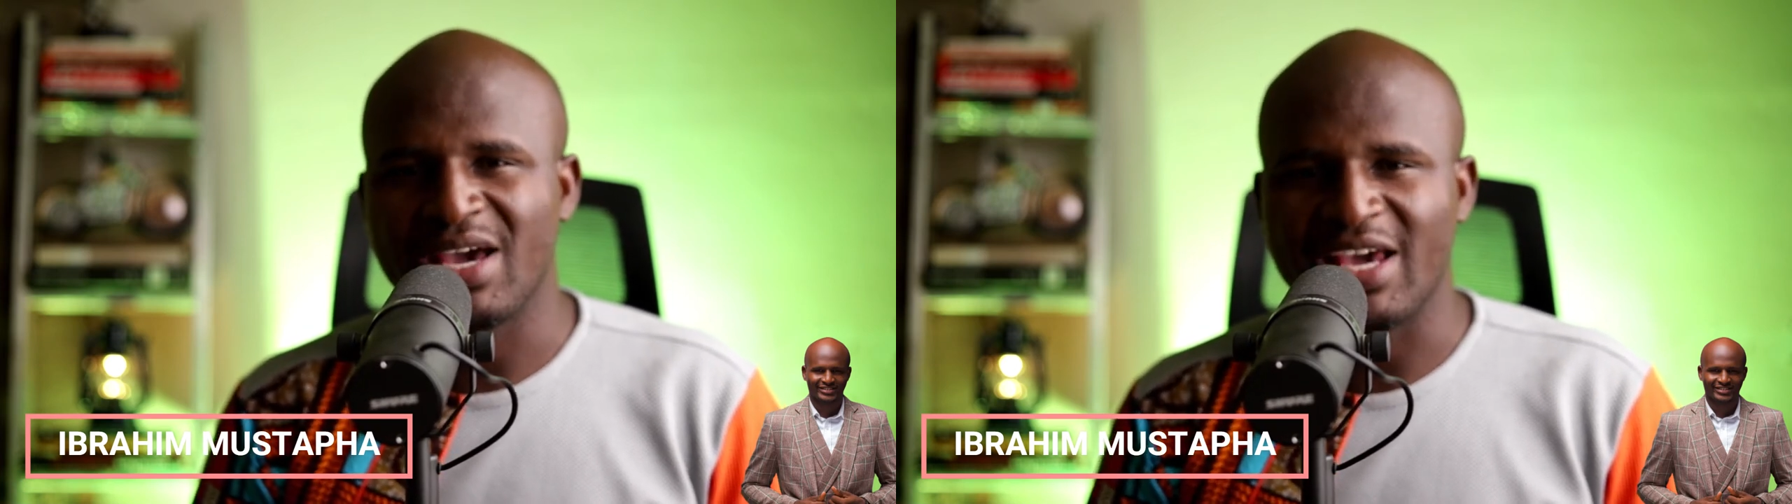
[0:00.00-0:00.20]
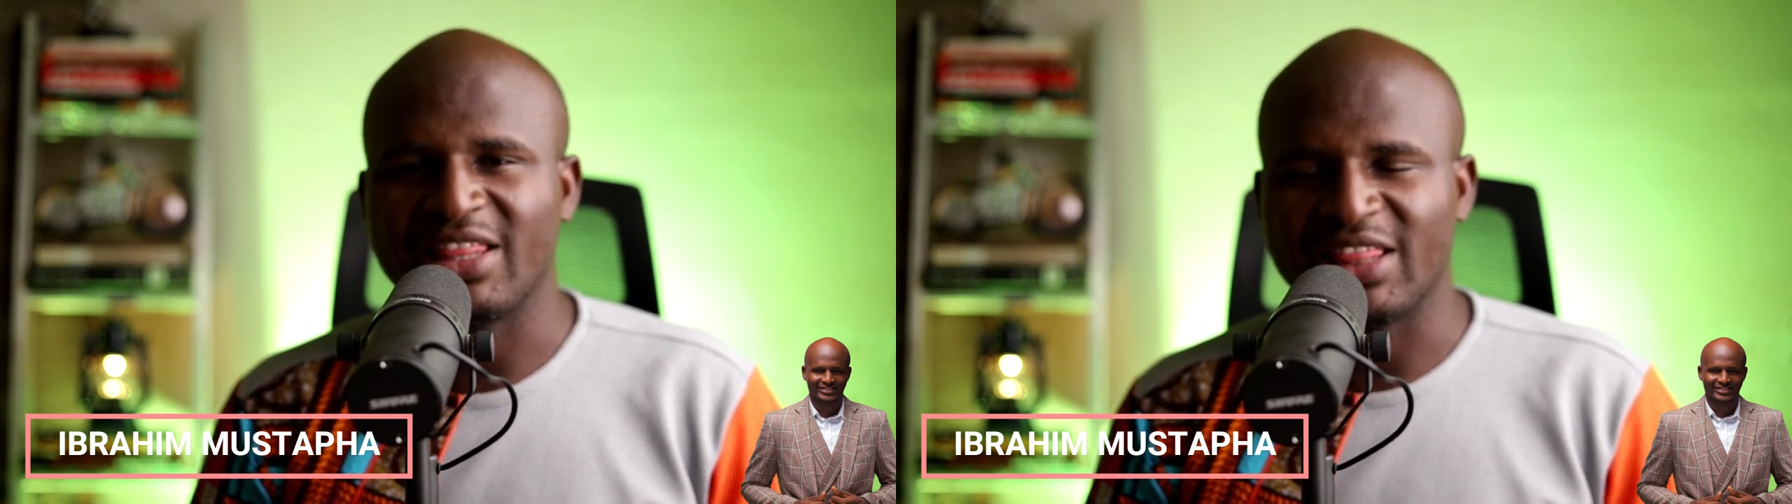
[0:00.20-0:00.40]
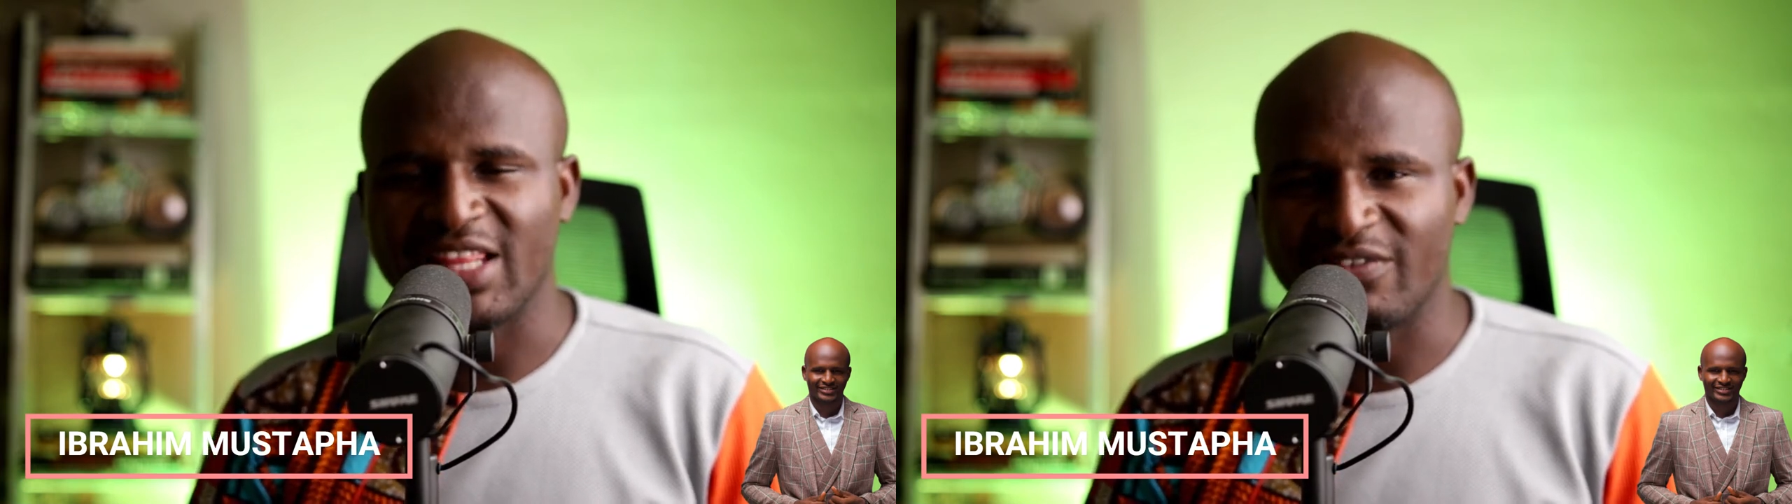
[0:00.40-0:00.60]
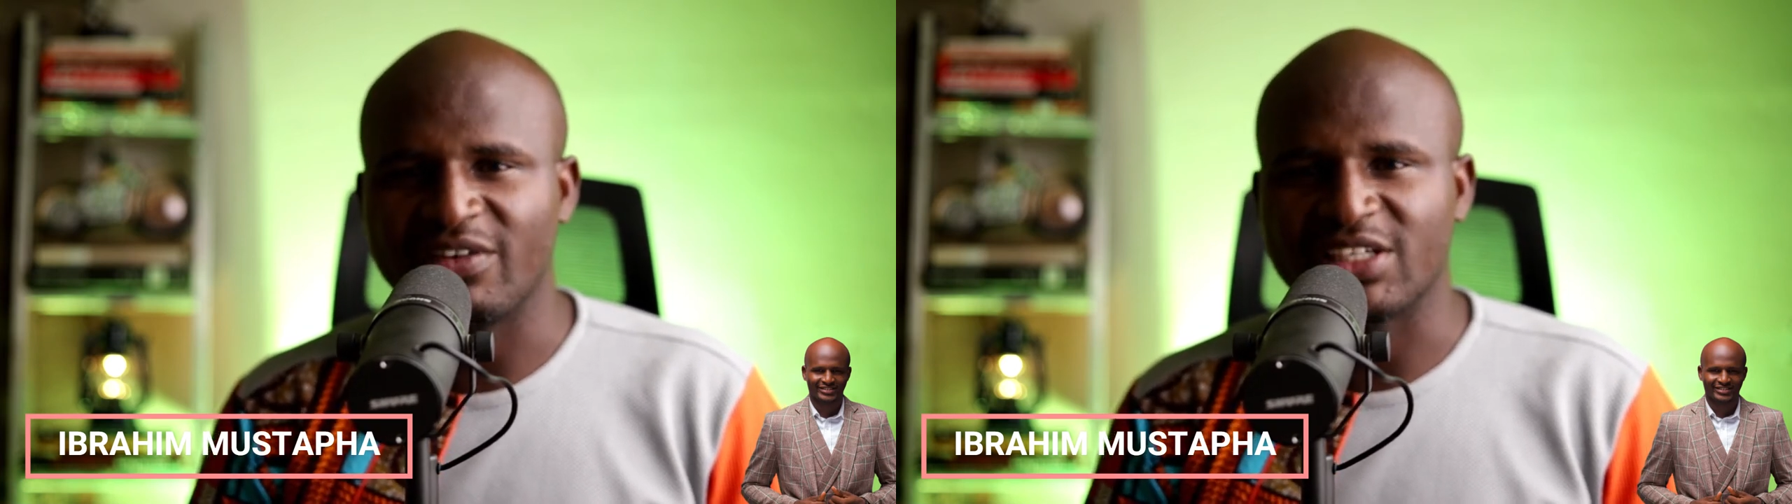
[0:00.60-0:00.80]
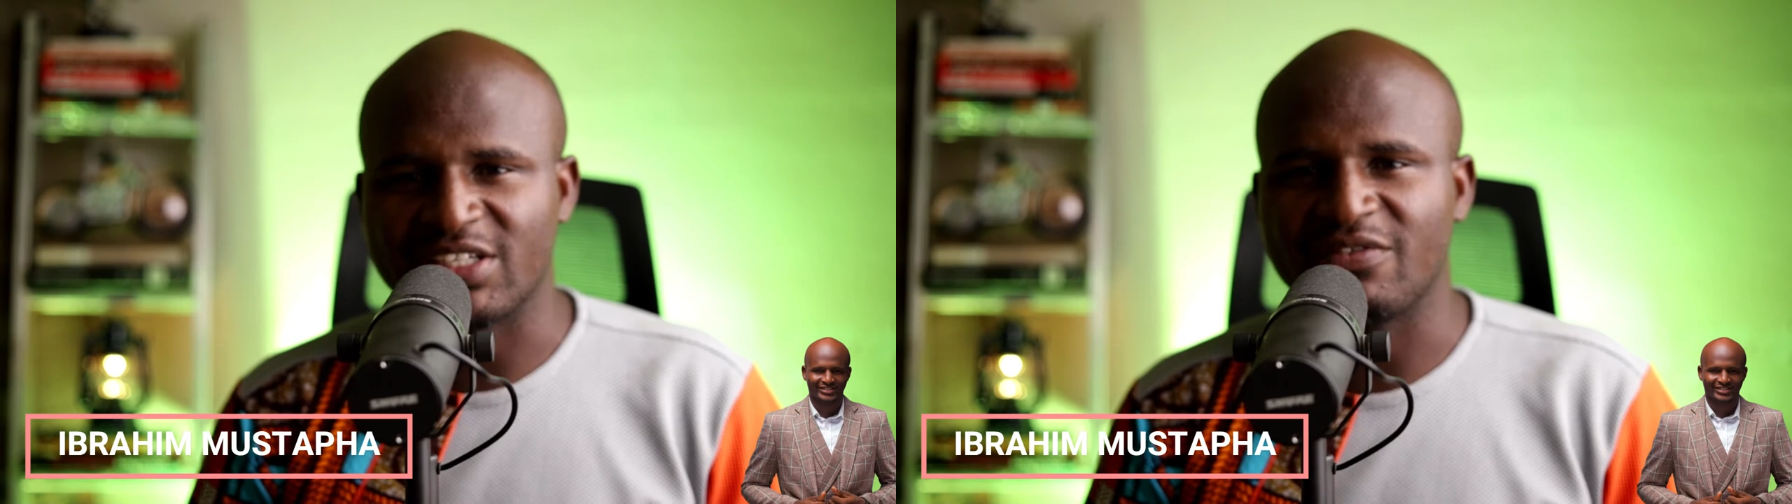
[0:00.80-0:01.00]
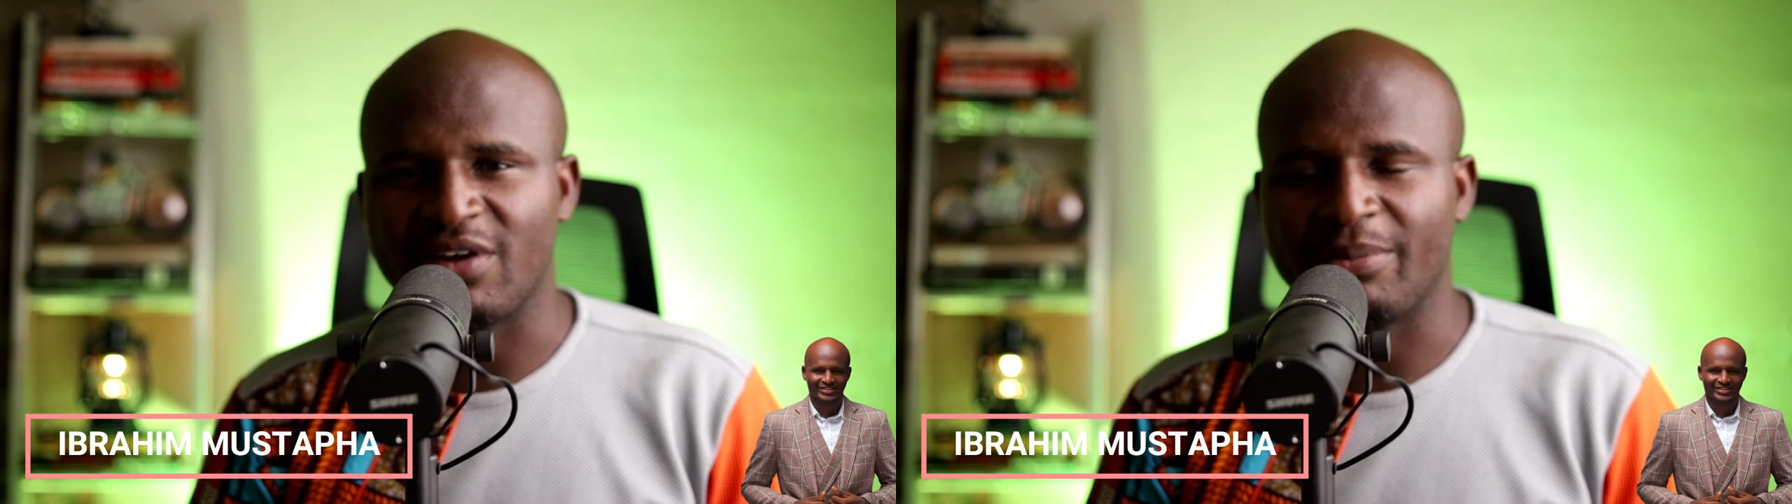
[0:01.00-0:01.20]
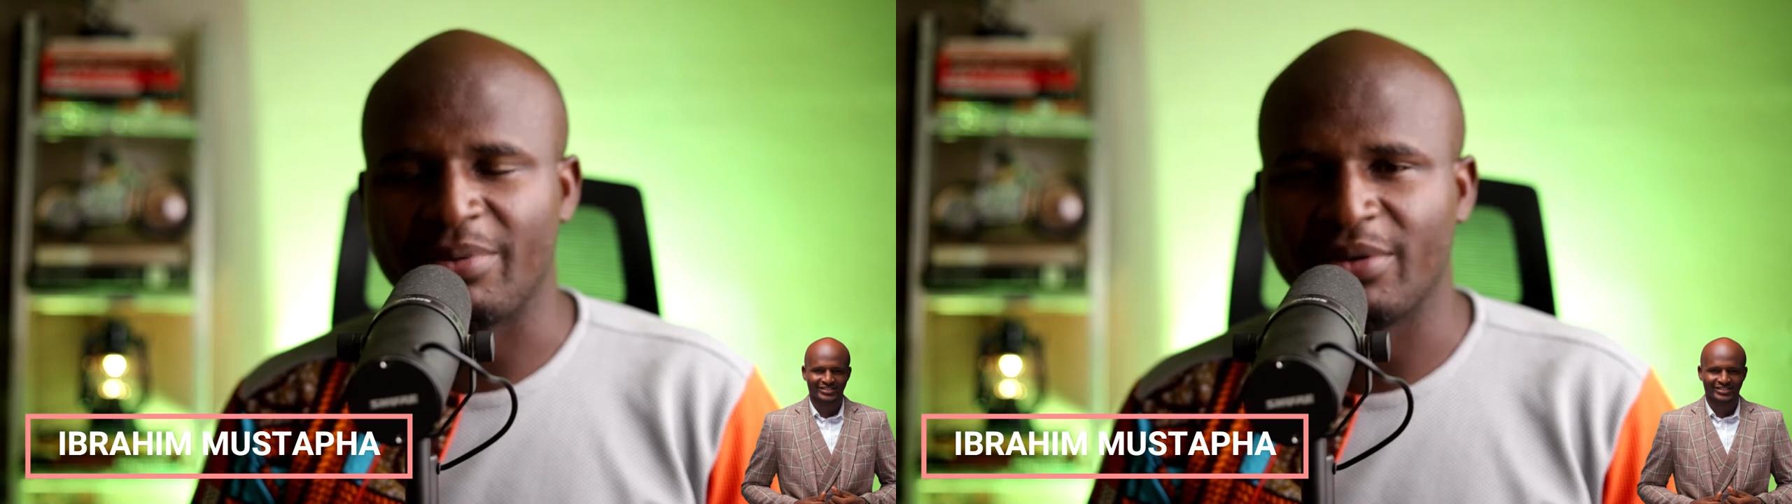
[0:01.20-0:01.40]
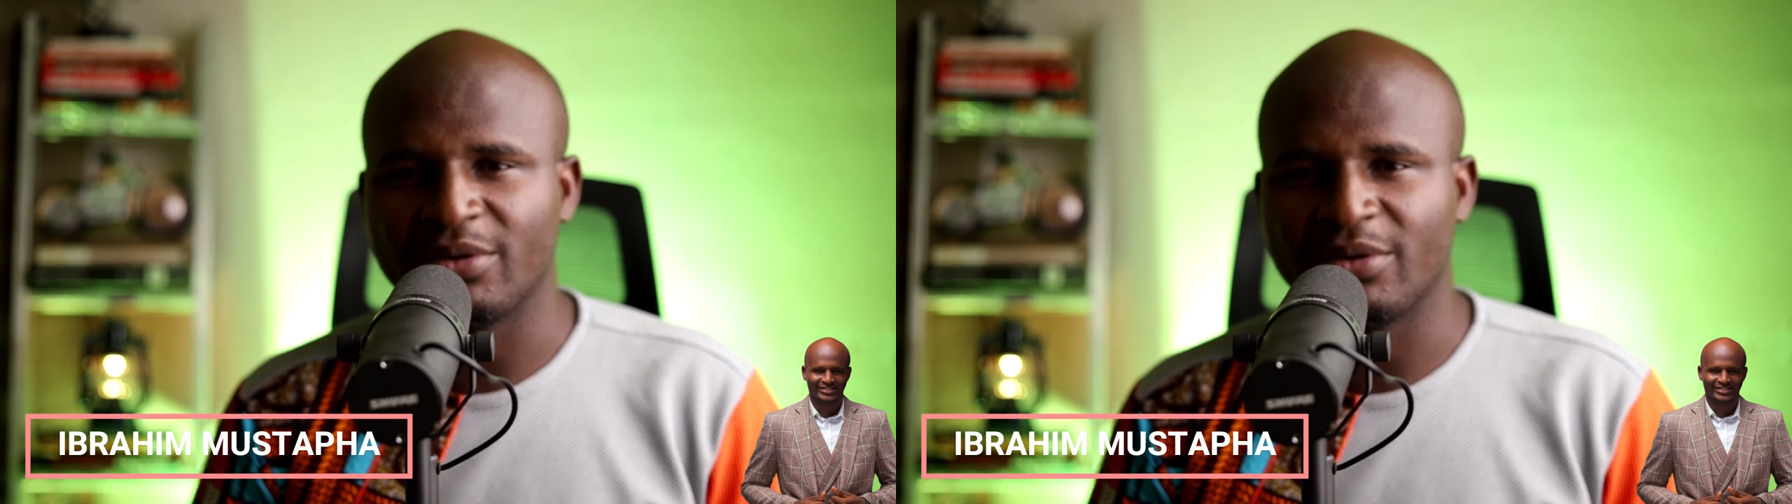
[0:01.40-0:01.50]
and never give up.